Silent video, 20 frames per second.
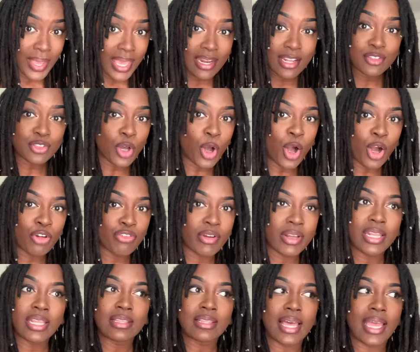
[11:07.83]
and it's
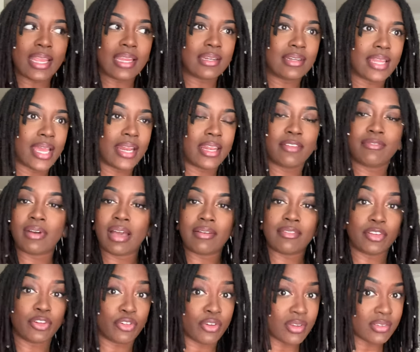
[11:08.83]
already like 95
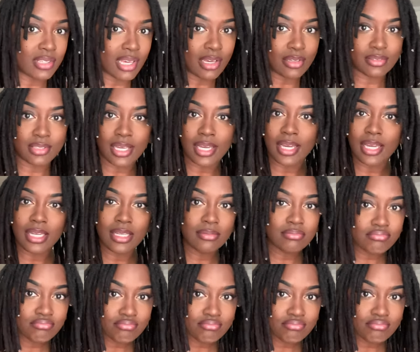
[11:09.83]
degrees outside.